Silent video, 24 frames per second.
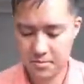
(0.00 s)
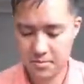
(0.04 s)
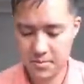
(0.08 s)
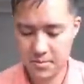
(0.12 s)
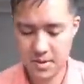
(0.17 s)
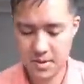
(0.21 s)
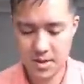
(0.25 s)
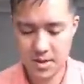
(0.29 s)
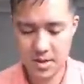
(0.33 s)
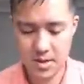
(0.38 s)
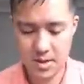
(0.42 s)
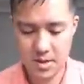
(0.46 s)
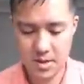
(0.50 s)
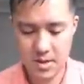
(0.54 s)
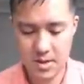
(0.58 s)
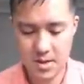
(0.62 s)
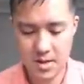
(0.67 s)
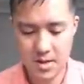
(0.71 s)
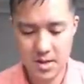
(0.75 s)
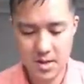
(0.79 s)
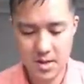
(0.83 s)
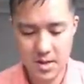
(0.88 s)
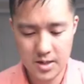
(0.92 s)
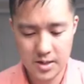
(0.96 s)

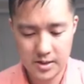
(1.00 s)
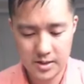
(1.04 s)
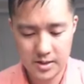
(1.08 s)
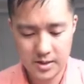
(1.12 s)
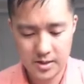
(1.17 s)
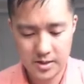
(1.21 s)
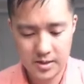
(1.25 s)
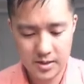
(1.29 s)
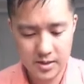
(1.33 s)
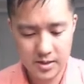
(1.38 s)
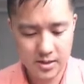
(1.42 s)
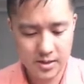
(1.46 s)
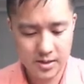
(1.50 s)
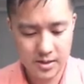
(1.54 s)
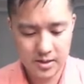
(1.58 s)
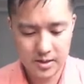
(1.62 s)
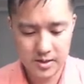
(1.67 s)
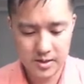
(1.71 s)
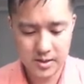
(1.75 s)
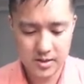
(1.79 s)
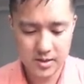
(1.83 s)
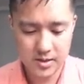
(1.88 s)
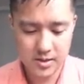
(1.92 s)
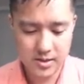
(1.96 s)

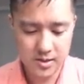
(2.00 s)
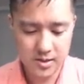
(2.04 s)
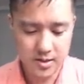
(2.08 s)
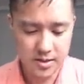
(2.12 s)
[no speech]